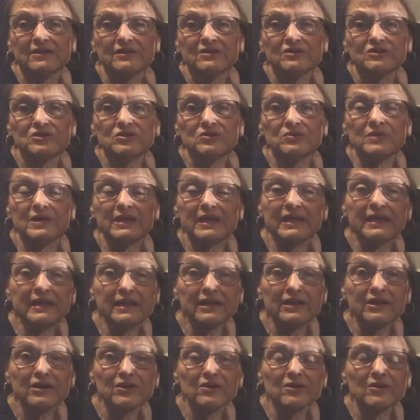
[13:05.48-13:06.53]
to
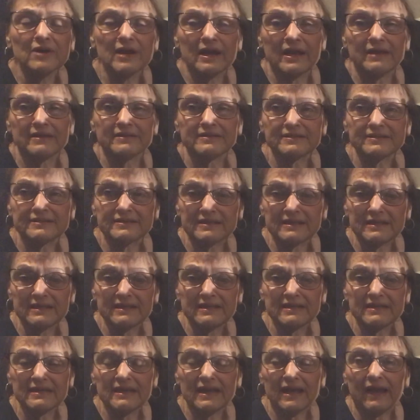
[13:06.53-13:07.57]
hear and
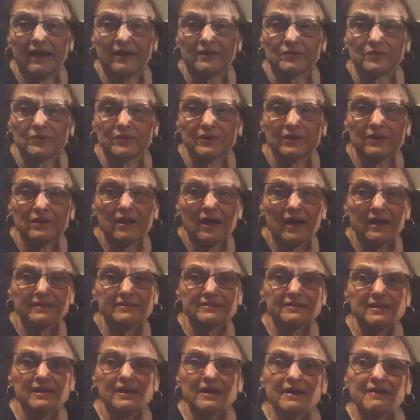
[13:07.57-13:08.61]
see and realize
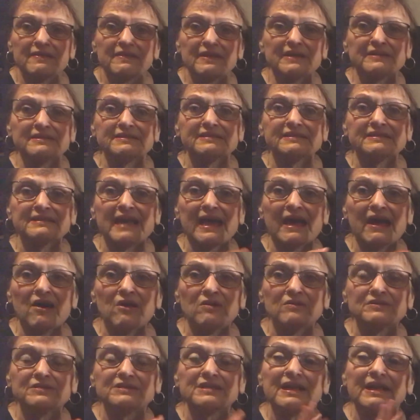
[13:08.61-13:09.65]
that
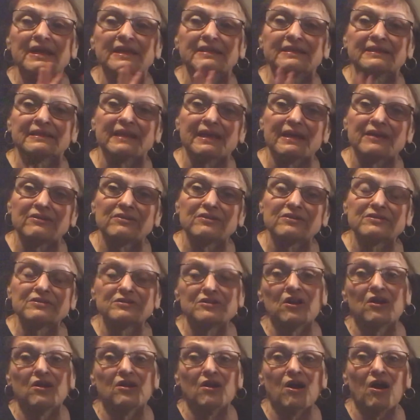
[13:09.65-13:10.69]
sounds and letters
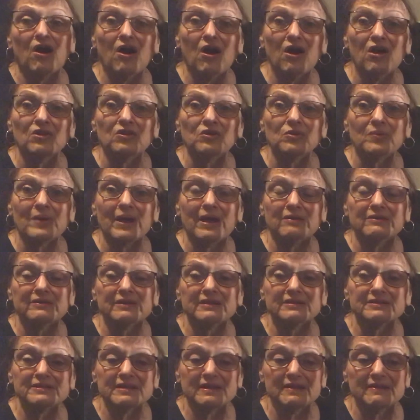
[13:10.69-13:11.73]
are all around
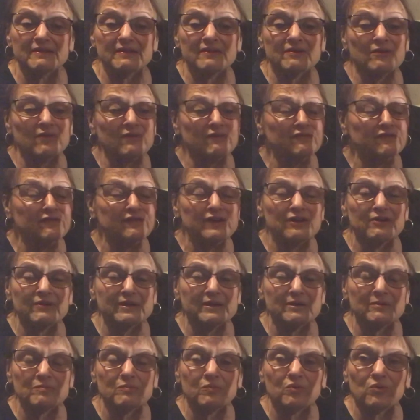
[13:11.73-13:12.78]
us, and they're a
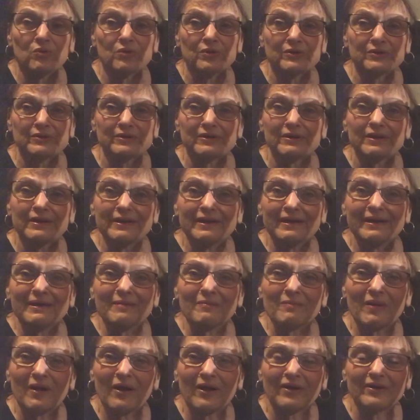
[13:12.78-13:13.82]
very
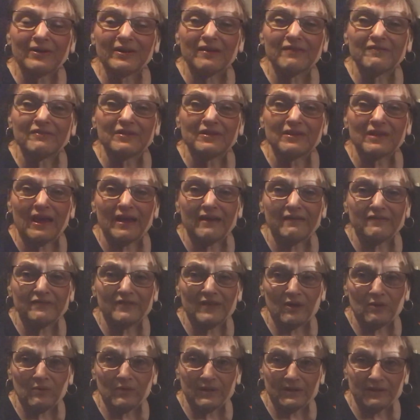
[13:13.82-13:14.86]
important part of the life
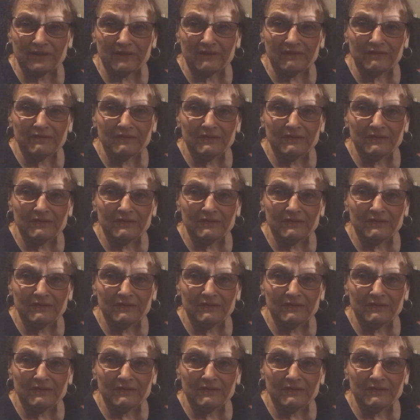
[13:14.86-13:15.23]
that we live.